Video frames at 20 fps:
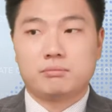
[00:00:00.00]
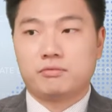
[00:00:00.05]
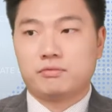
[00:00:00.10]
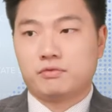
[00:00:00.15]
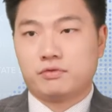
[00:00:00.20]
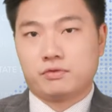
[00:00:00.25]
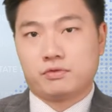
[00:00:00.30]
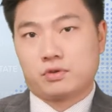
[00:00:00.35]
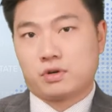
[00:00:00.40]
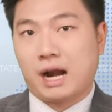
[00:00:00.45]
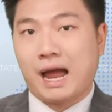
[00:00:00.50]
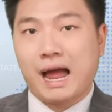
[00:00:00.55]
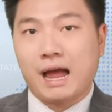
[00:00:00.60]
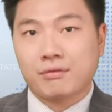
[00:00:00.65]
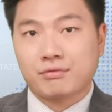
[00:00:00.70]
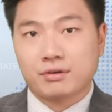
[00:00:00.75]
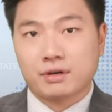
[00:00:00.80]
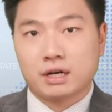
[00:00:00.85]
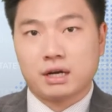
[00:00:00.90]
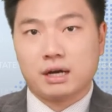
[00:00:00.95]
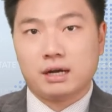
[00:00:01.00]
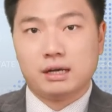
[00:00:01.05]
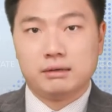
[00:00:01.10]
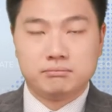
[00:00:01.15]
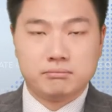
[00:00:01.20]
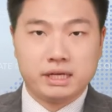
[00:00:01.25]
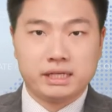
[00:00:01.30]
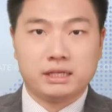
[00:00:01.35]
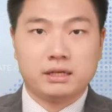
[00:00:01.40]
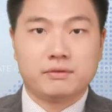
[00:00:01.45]
for Africa
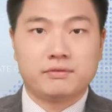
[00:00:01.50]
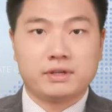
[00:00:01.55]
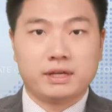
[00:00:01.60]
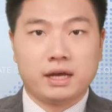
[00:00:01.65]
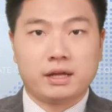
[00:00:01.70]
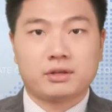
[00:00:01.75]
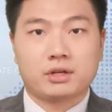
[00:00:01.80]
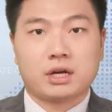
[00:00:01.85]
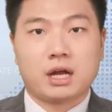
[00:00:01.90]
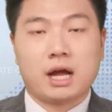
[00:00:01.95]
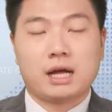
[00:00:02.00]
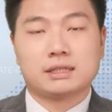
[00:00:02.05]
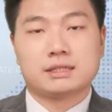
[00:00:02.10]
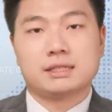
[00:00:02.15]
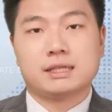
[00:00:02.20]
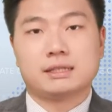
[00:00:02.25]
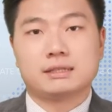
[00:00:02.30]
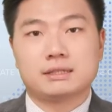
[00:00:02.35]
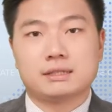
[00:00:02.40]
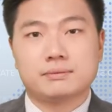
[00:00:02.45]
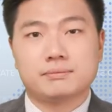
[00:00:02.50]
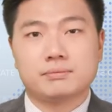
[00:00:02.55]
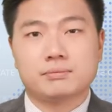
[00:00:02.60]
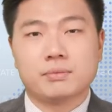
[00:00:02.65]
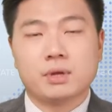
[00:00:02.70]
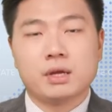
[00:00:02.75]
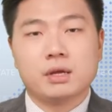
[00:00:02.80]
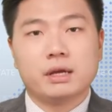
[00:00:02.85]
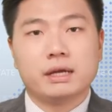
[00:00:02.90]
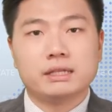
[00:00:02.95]
and many of the other continents?
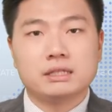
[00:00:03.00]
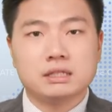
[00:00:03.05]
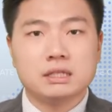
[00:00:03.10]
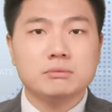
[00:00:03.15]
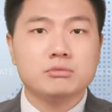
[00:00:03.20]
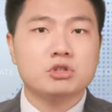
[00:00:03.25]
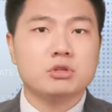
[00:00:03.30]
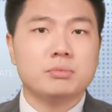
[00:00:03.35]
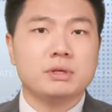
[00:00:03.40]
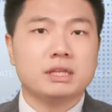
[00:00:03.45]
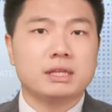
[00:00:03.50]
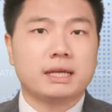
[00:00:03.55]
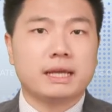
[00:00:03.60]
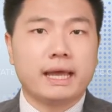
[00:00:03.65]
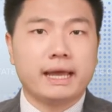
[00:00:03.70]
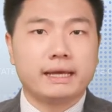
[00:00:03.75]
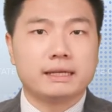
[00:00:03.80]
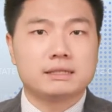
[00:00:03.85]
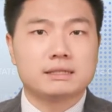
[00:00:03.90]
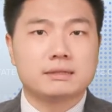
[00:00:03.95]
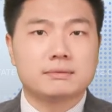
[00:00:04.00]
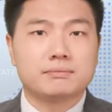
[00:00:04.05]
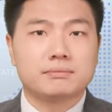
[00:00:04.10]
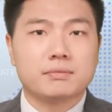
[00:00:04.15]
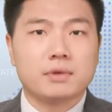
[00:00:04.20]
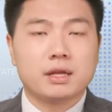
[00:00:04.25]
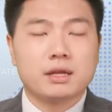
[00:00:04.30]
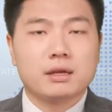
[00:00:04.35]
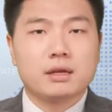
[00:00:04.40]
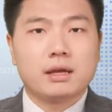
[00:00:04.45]
It seems to be the case.
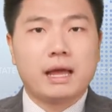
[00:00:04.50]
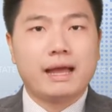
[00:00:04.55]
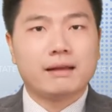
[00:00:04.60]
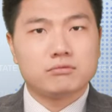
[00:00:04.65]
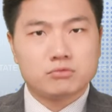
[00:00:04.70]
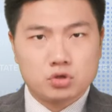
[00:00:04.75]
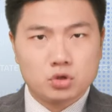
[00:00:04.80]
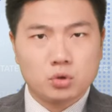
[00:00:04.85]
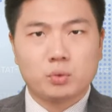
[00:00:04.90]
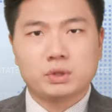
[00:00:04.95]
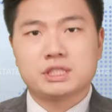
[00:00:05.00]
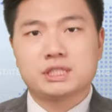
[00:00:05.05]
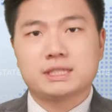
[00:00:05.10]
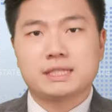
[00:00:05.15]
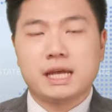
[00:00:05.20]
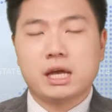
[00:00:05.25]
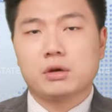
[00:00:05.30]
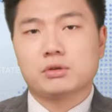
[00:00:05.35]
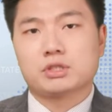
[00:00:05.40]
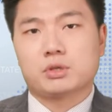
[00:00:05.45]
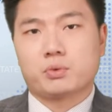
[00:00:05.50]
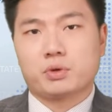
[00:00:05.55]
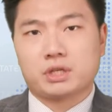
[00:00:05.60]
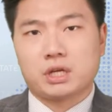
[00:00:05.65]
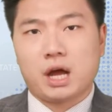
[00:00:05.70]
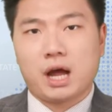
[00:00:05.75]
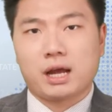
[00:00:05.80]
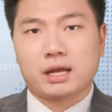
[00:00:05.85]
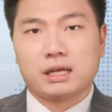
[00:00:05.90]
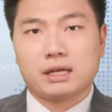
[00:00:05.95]
And to what scales are we
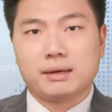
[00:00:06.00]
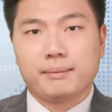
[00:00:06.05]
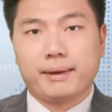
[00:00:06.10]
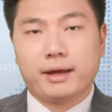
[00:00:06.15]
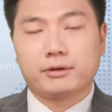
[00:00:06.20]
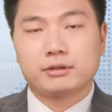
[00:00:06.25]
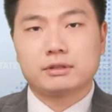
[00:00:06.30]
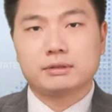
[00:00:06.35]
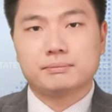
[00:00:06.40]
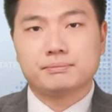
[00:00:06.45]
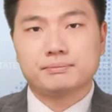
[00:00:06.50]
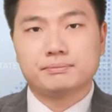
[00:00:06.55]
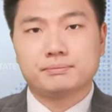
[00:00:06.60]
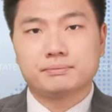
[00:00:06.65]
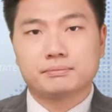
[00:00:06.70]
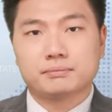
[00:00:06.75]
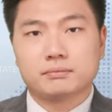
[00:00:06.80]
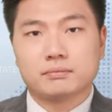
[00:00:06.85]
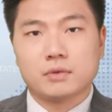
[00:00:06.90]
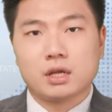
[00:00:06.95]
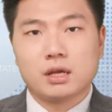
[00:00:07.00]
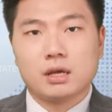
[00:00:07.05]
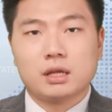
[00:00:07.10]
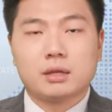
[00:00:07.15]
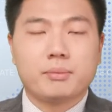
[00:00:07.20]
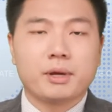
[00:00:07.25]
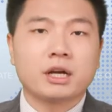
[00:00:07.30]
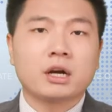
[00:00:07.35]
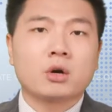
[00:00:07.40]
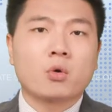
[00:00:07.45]
talking about?
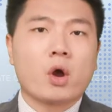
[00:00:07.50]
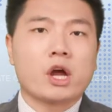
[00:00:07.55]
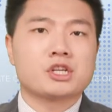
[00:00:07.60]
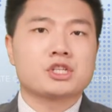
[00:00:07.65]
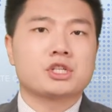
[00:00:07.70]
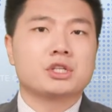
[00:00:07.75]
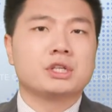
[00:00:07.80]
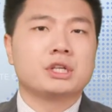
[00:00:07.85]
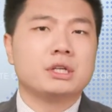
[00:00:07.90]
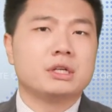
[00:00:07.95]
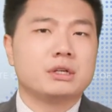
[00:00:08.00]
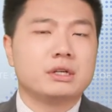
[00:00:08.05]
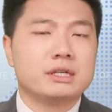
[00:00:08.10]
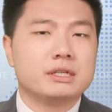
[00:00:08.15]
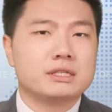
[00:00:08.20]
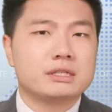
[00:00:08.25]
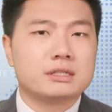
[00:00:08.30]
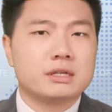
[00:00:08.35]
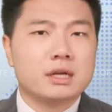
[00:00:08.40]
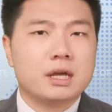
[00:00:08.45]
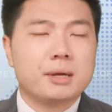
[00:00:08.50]
The bigger question here is,